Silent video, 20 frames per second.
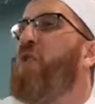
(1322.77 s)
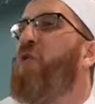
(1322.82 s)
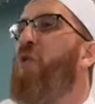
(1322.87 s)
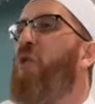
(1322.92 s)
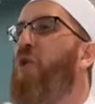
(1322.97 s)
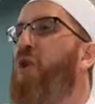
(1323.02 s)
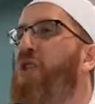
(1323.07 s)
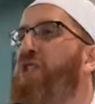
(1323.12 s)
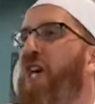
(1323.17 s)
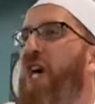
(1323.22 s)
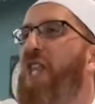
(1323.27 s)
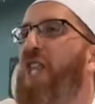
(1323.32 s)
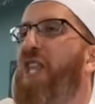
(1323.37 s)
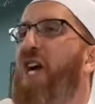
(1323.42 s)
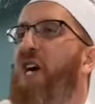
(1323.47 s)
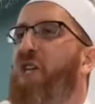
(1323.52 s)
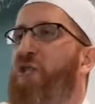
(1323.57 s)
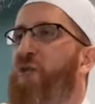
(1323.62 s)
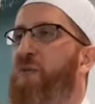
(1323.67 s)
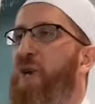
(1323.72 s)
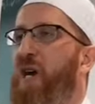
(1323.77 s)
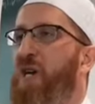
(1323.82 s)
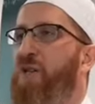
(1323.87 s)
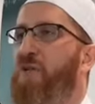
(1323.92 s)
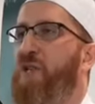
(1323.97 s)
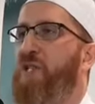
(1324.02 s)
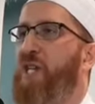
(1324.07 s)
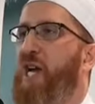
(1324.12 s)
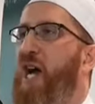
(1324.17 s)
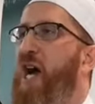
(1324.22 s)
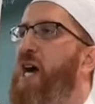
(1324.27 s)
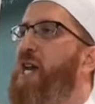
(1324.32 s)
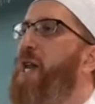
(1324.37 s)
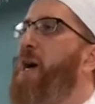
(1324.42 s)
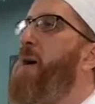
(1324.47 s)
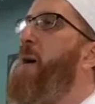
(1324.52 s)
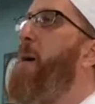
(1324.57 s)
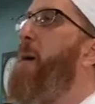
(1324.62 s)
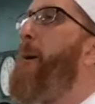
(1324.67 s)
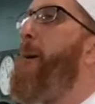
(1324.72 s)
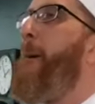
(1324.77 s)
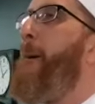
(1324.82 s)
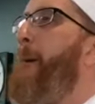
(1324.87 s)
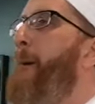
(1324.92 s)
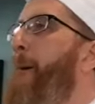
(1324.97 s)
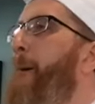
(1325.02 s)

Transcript: towards Allah subhanahu wa ta'ala.